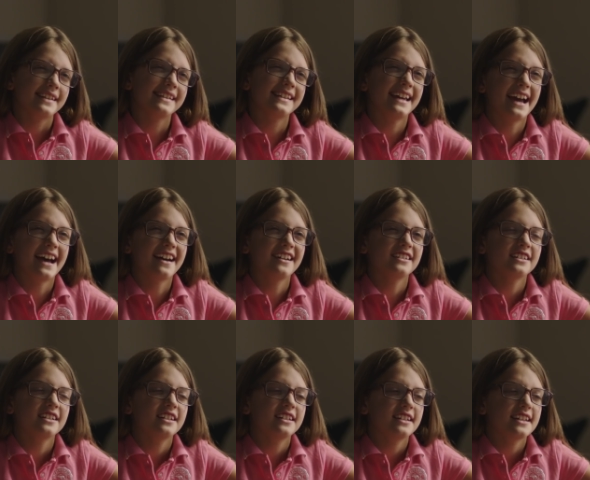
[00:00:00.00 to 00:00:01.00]
Yeah,
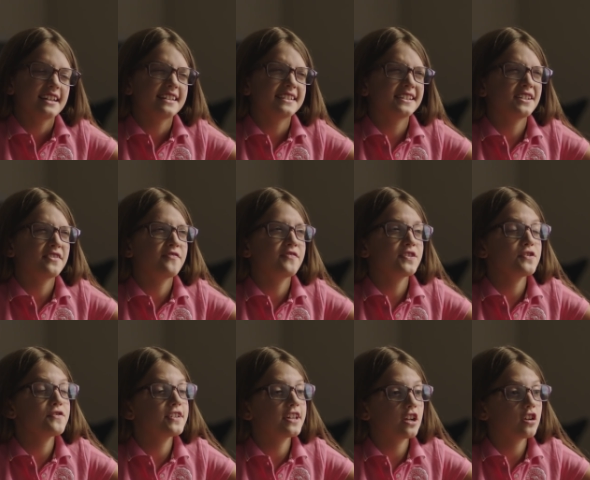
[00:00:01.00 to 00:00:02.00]
and in a
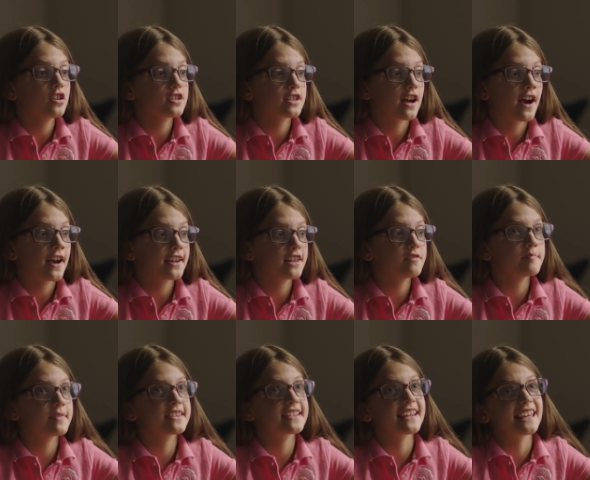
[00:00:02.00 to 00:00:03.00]
few years, I'm going to
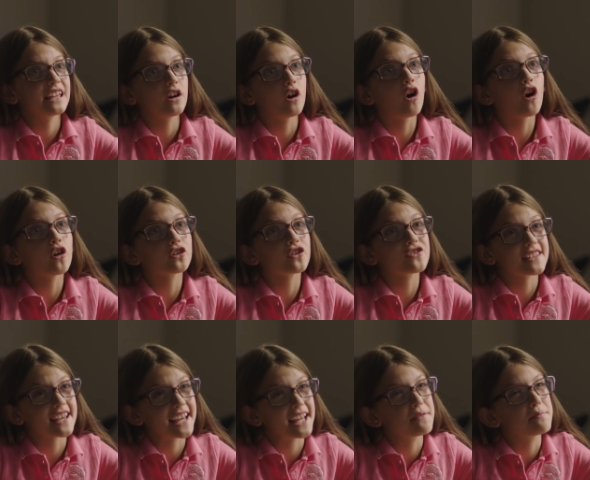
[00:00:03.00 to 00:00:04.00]
be taking all
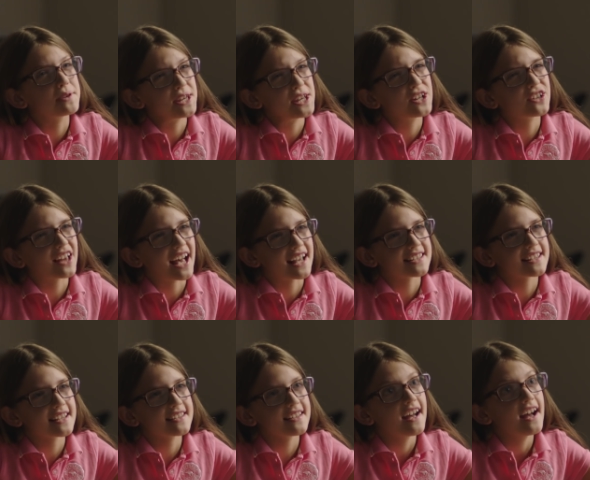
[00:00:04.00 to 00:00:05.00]
those AP
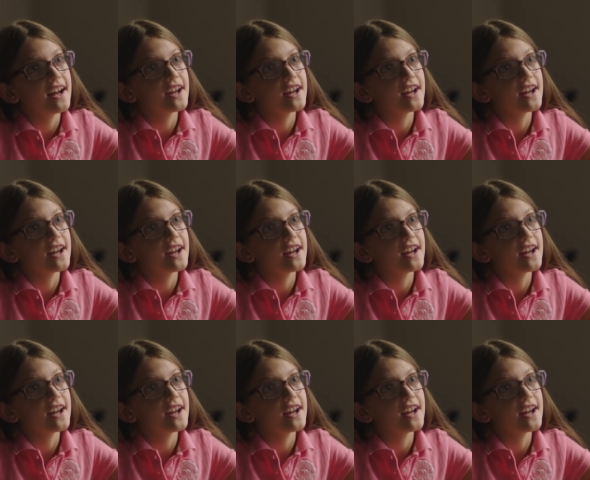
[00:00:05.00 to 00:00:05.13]
classes